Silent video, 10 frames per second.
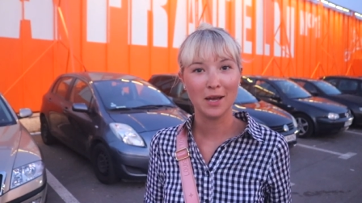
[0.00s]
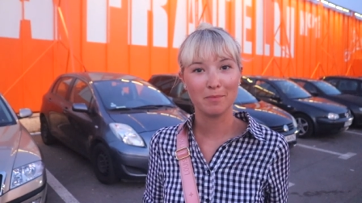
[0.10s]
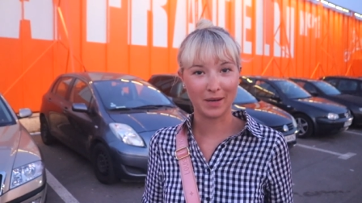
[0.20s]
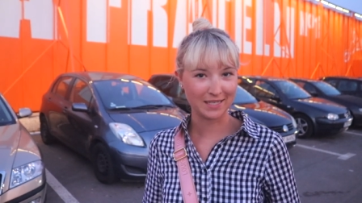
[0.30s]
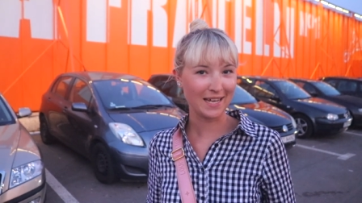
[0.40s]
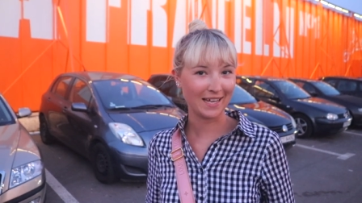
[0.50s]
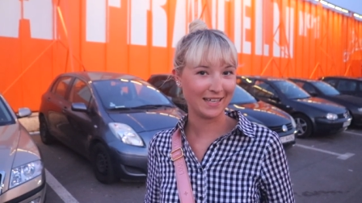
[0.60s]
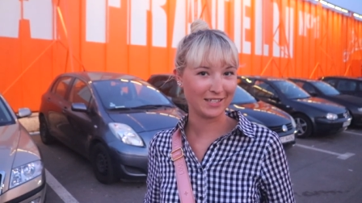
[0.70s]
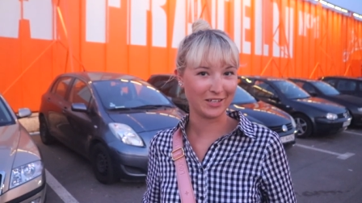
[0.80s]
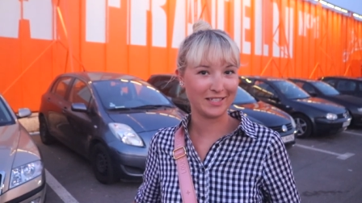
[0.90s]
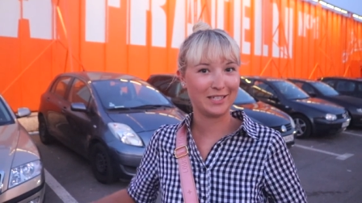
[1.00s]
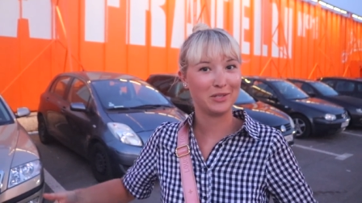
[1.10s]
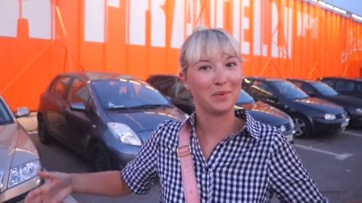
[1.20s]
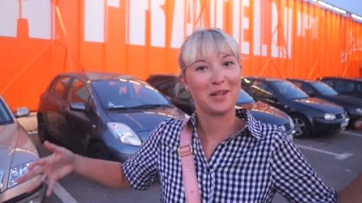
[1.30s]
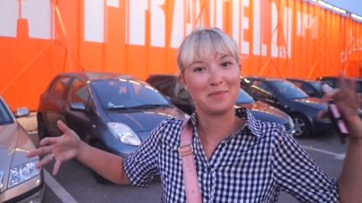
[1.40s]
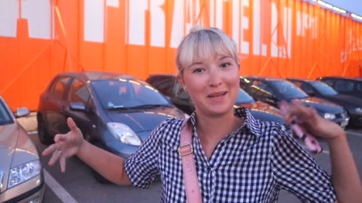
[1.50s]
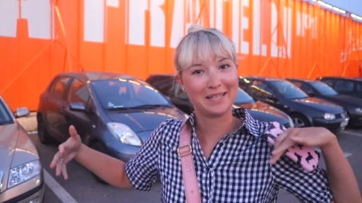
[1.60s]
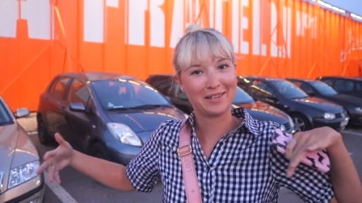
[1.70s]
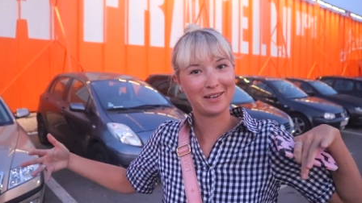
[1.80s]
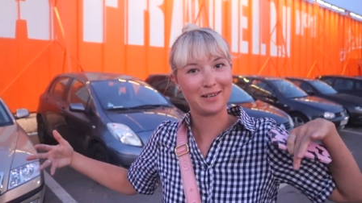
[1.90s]
by day turns into one of the
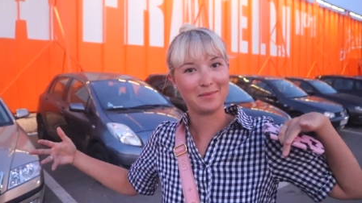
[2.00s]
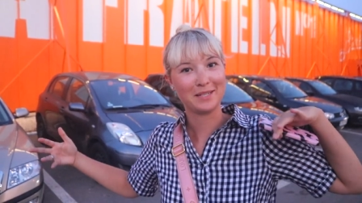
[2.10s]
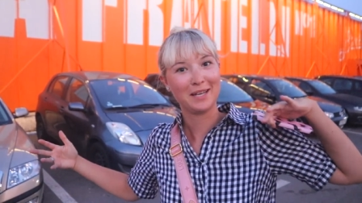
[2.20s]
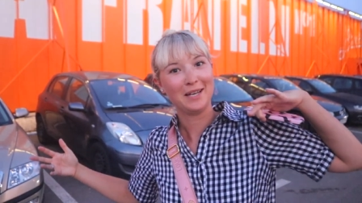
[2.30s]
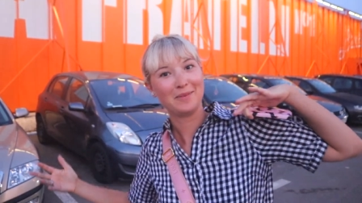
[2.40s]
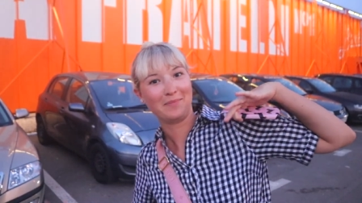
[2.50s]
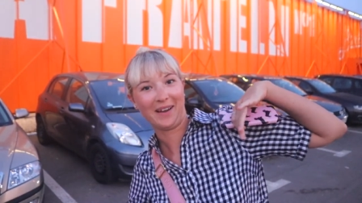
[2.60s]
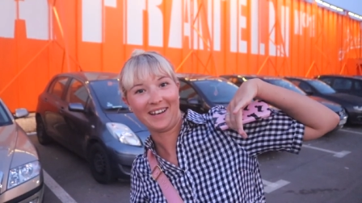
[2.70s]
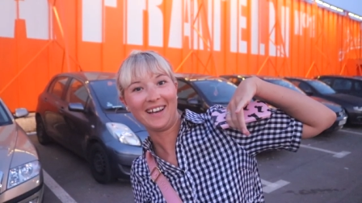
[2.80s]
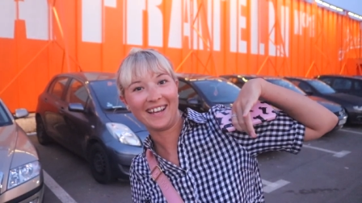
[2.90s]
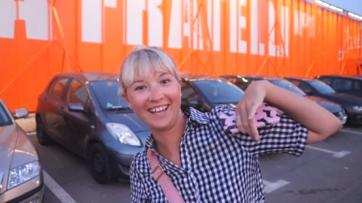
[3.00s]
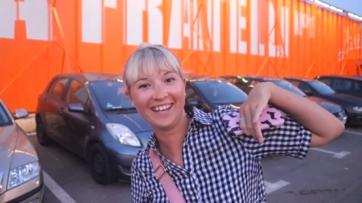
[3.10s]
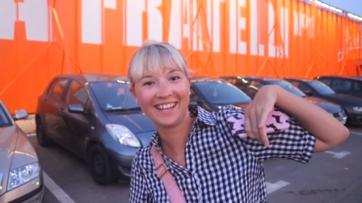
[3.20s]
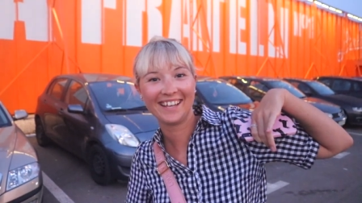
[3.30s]
biggest nightclubs they sell they sell themselves